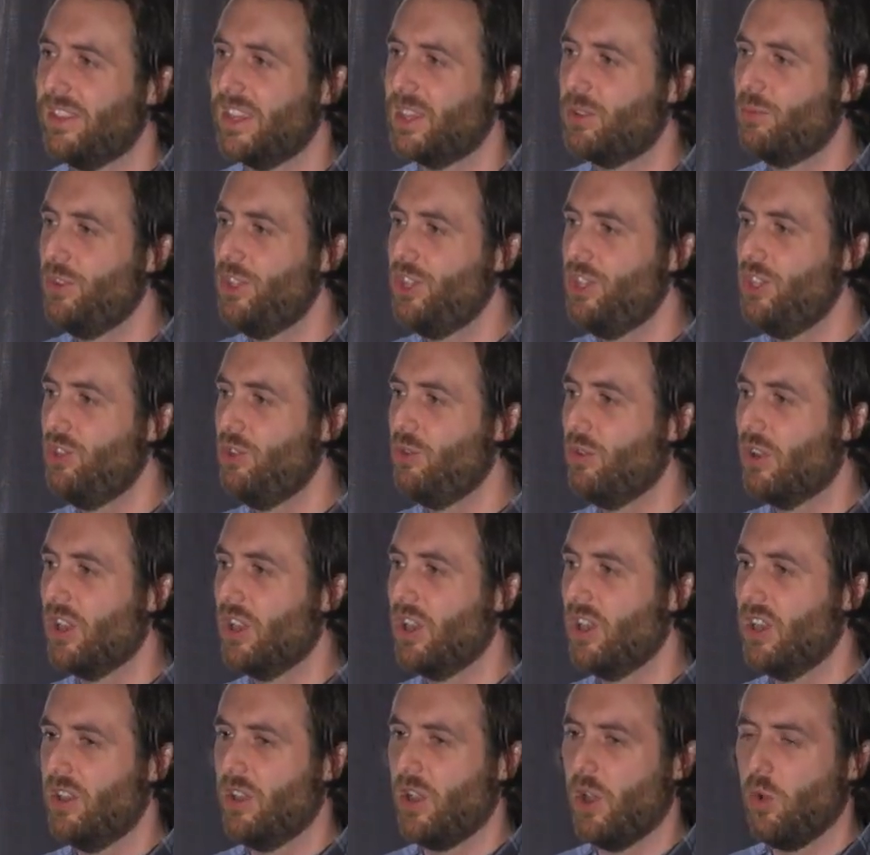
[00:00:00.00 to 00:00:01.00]
like when you
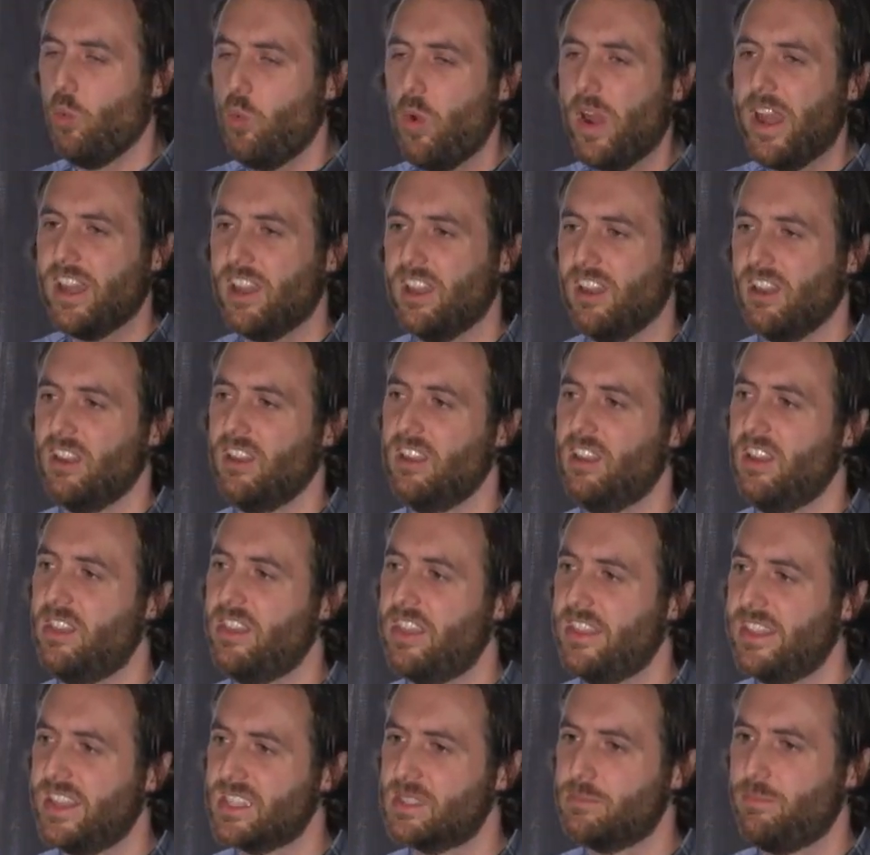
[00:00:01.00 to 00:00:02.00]
are aware
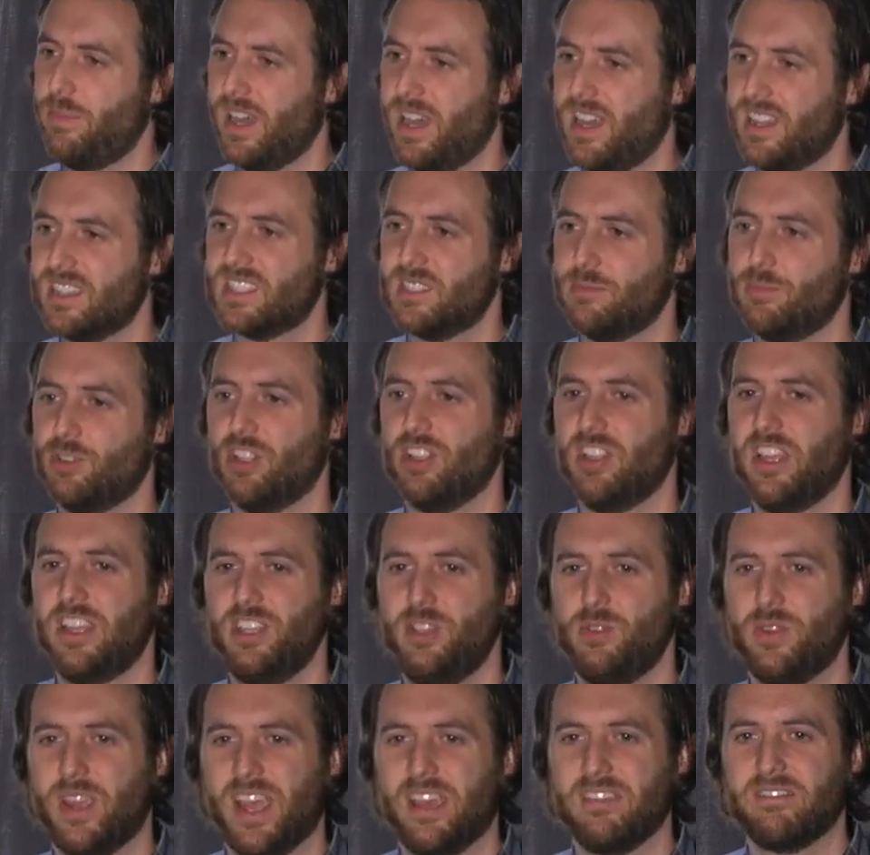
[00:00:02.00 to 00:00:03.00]
that that's possible and
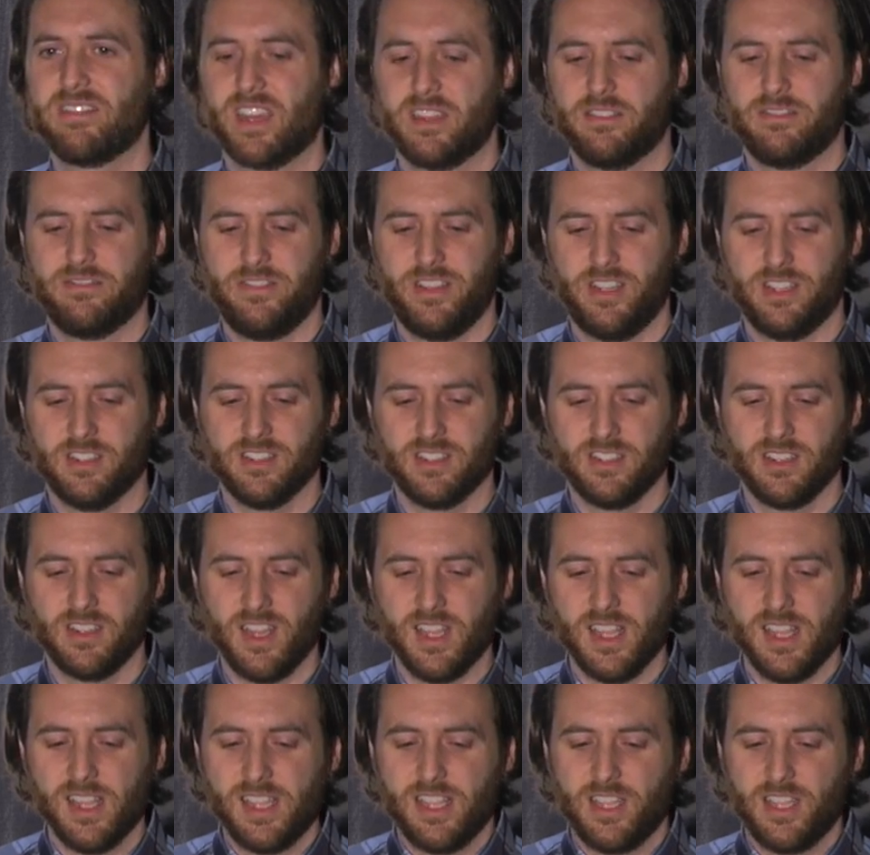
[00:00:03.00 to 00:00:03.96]
you have that fear,